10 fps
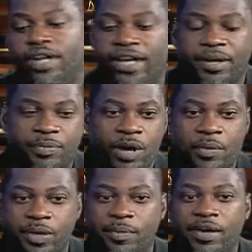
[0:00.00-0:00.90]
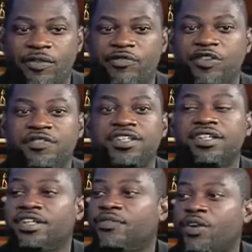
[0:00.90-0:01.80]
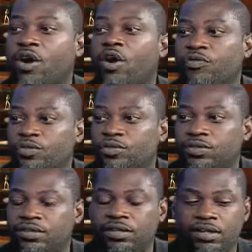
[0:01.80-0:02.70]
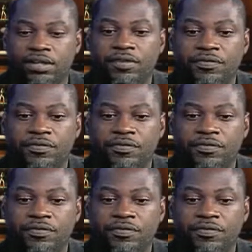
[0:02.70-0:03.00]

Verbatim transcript: I had probably about 15 different offers uh, okay.